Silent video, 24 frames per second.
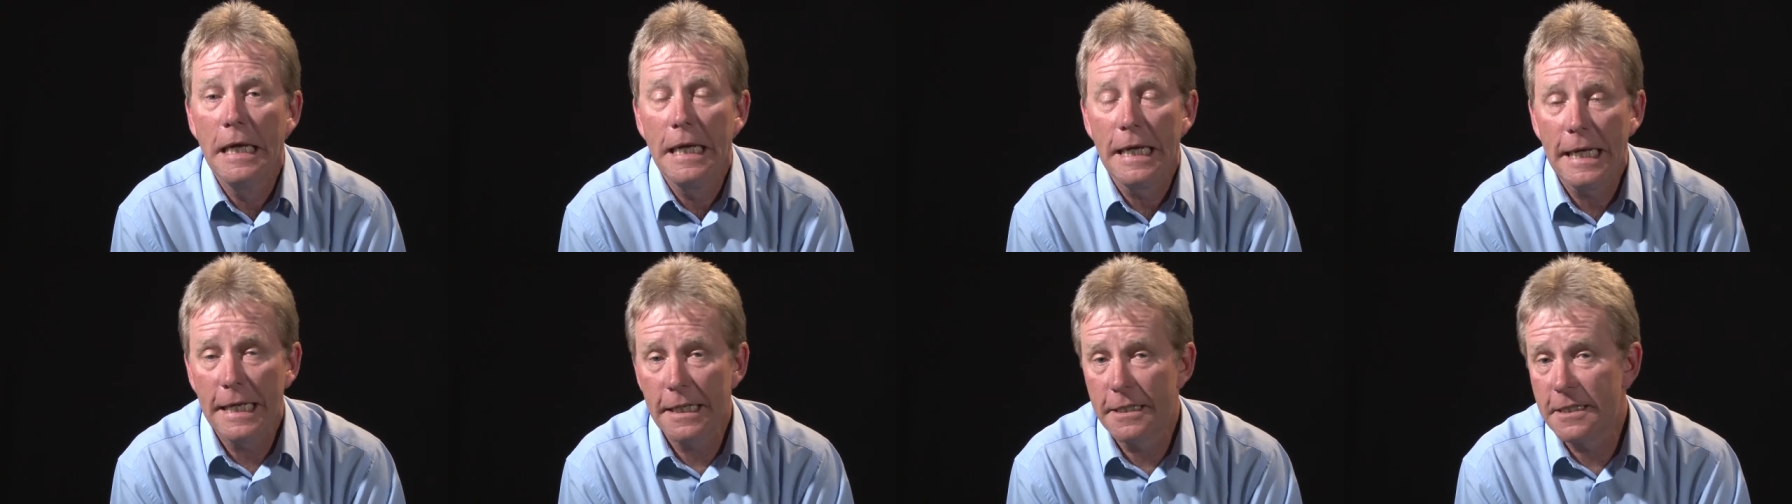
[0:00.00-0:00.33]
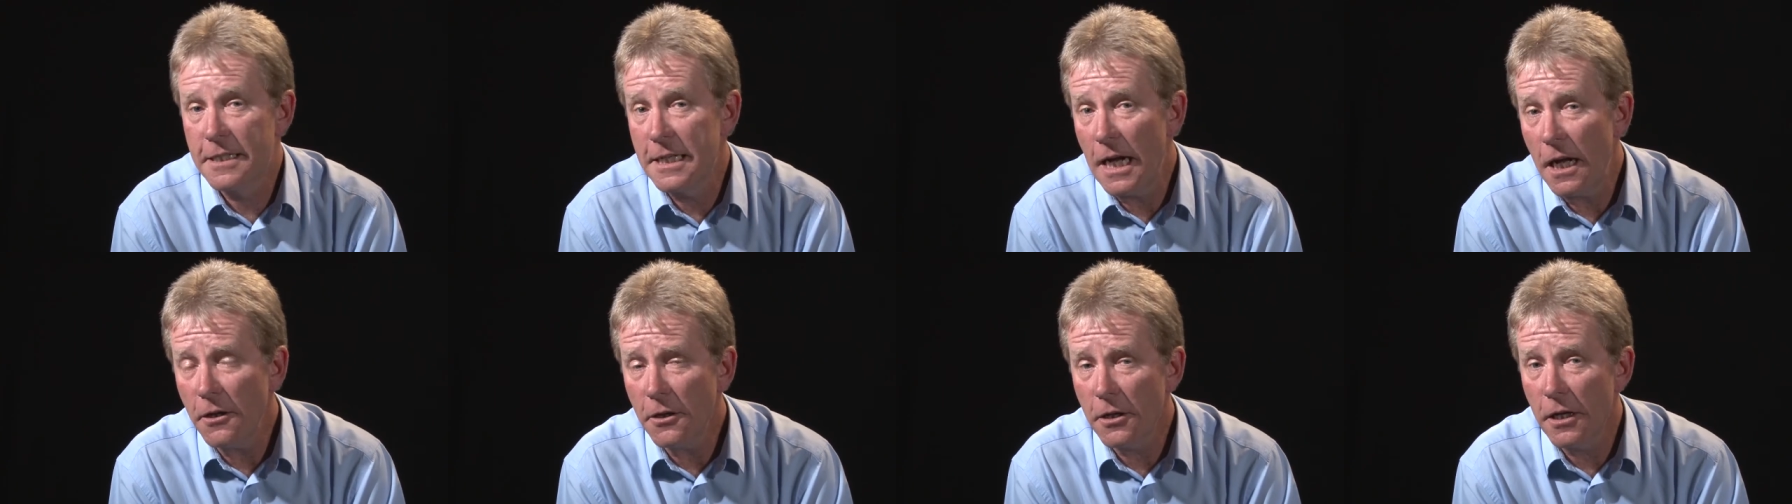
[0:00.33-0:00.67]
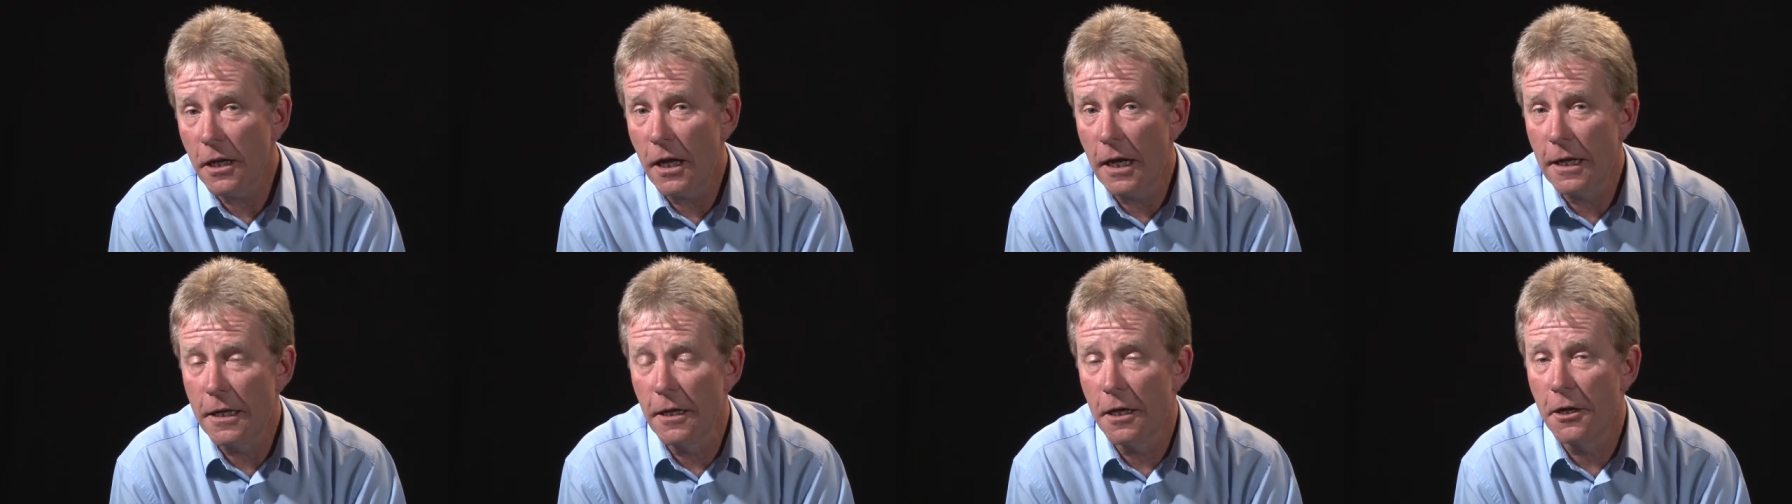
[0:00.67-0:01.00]
It sounded
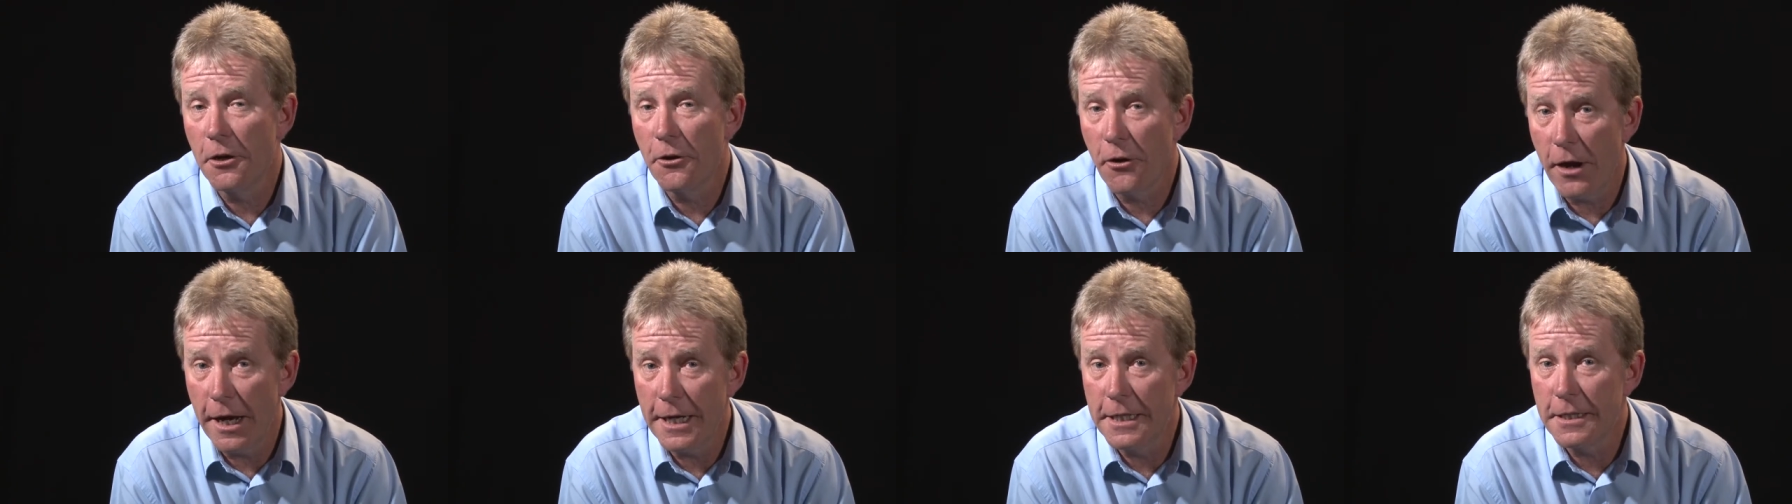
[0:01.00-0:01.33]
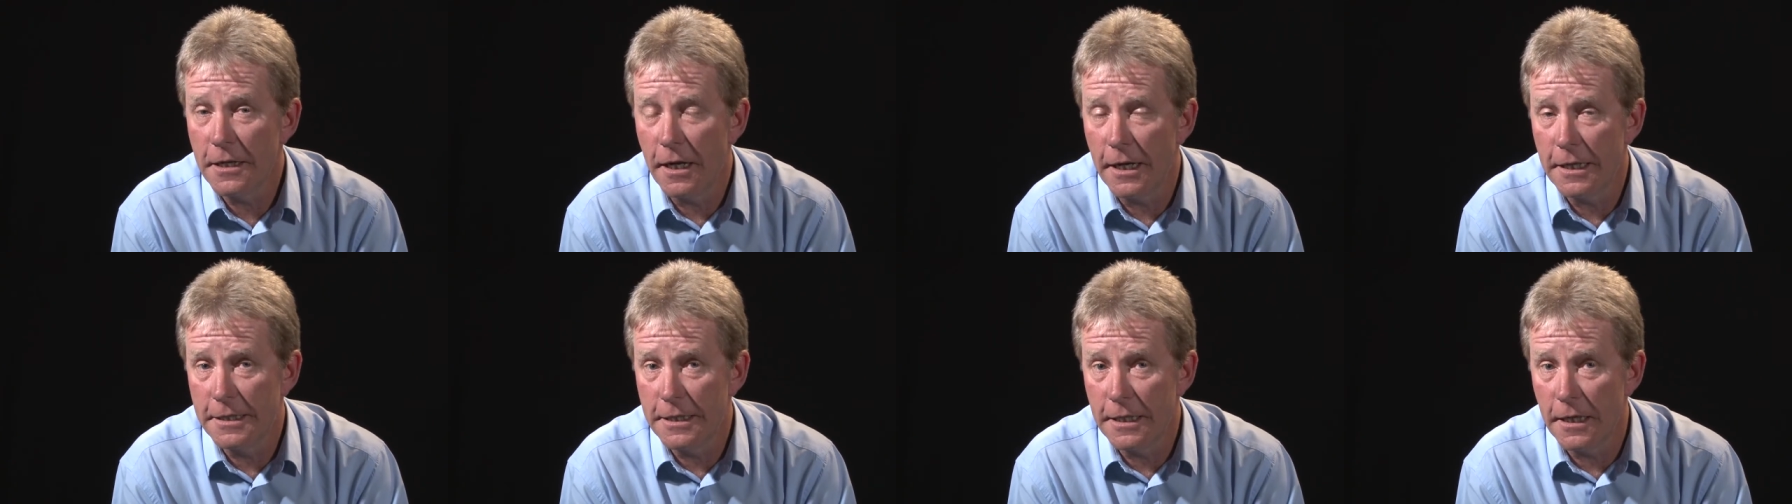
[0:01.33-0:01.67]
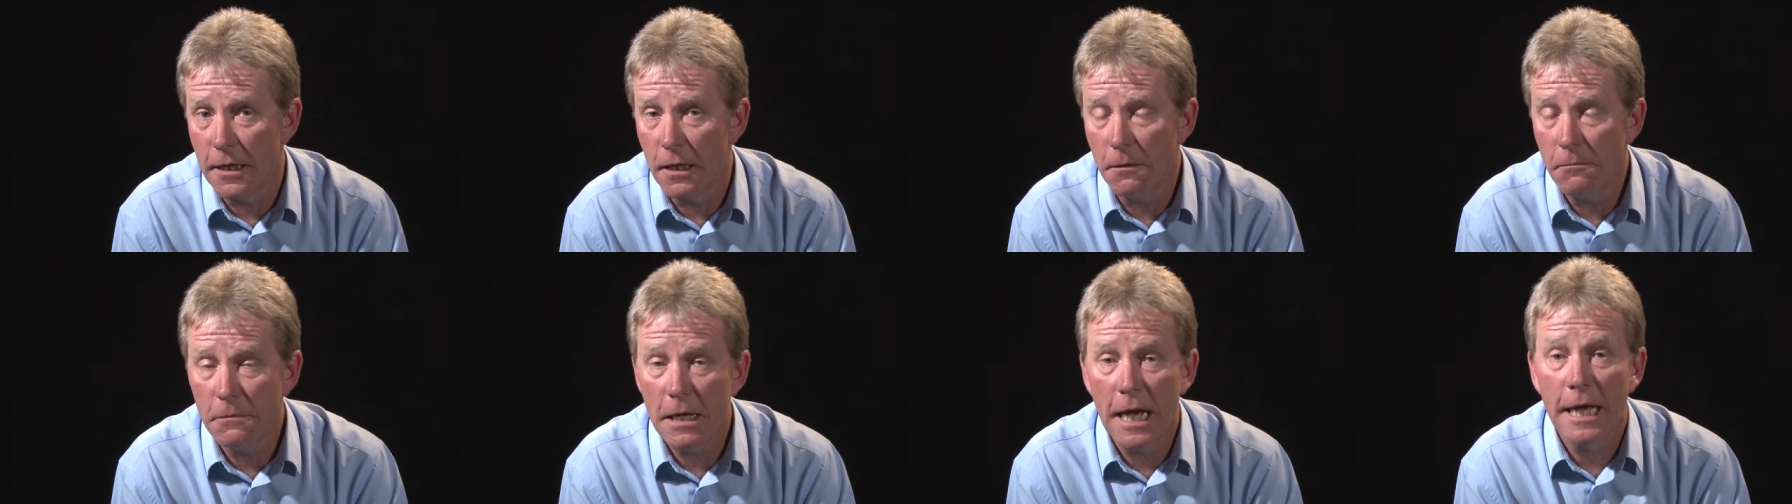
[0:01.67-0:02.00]
like a great
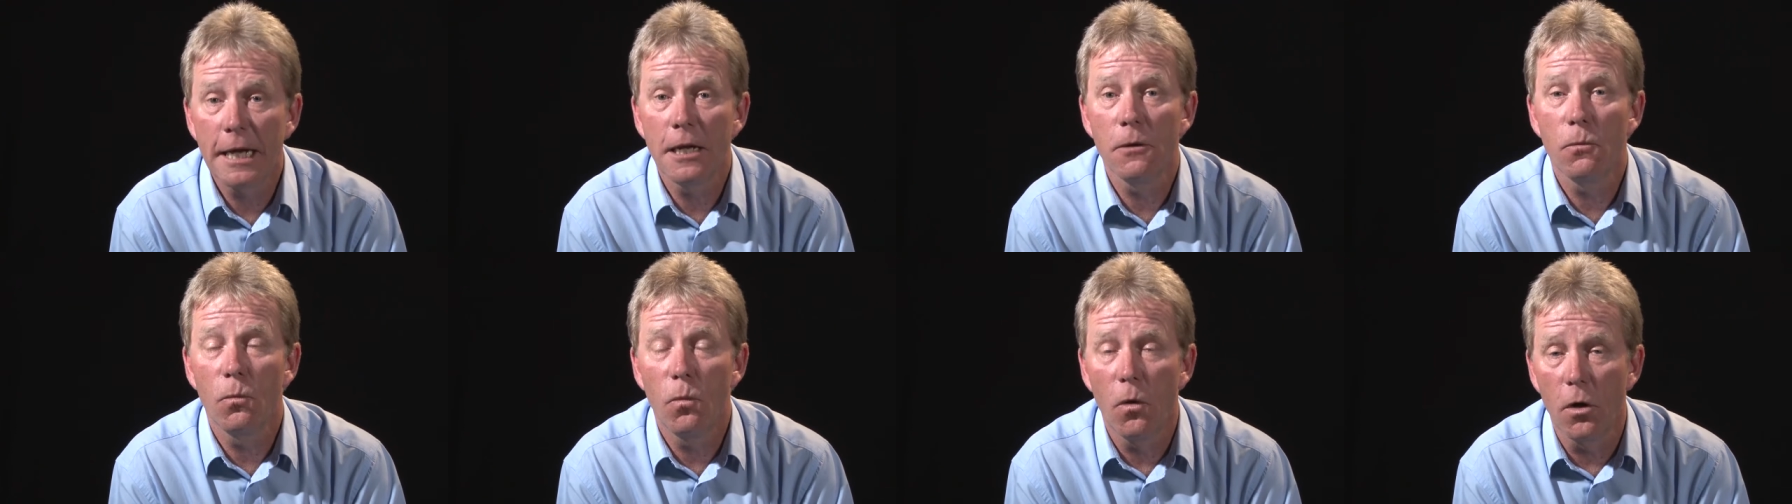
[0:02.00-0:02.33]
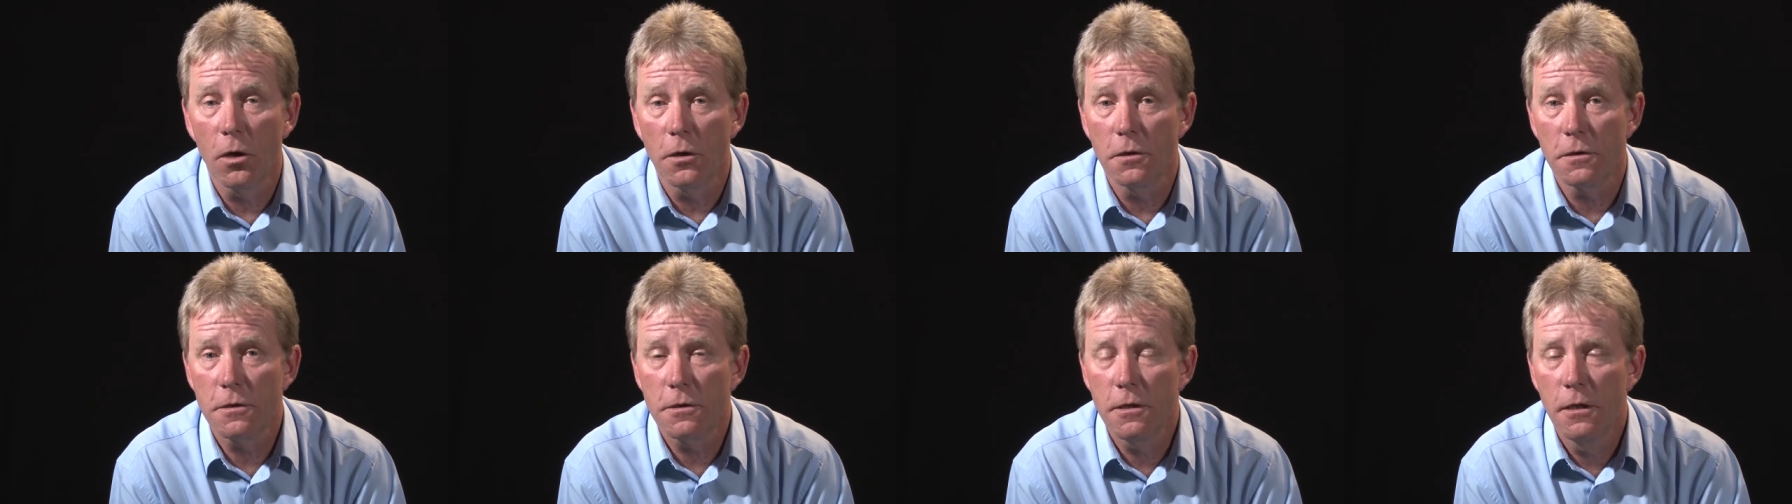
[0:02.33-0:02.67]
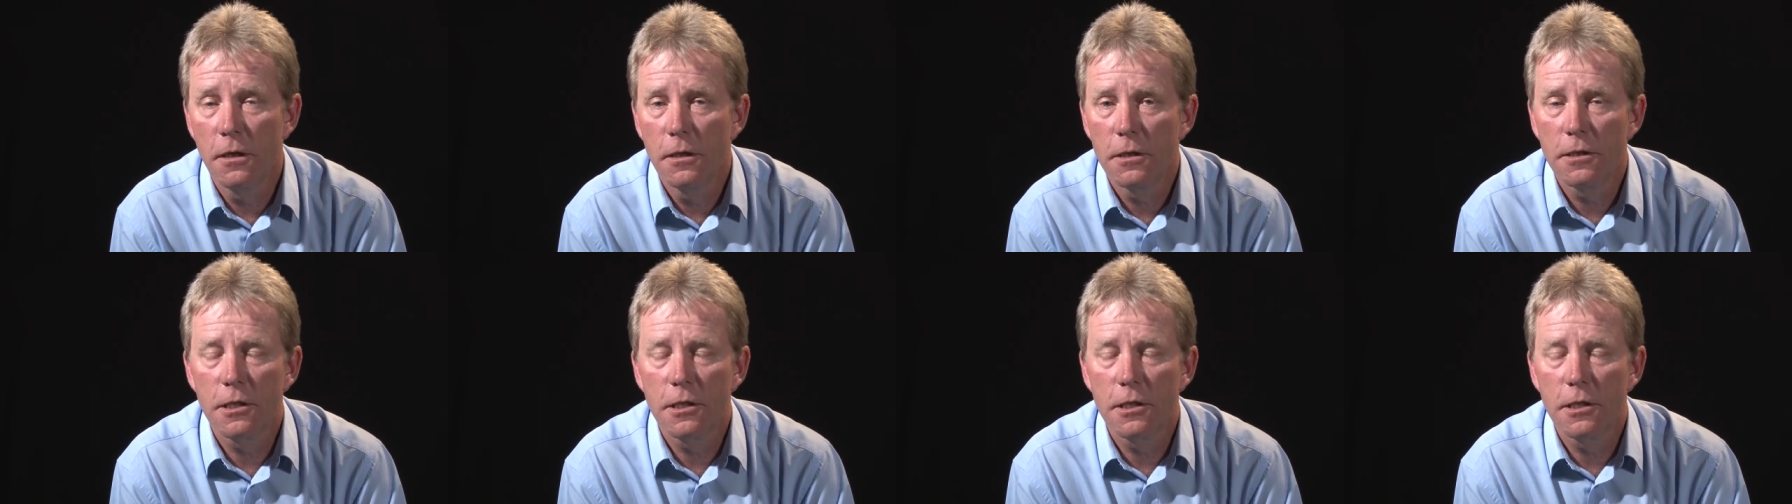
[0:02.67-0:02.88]
idea, and it was.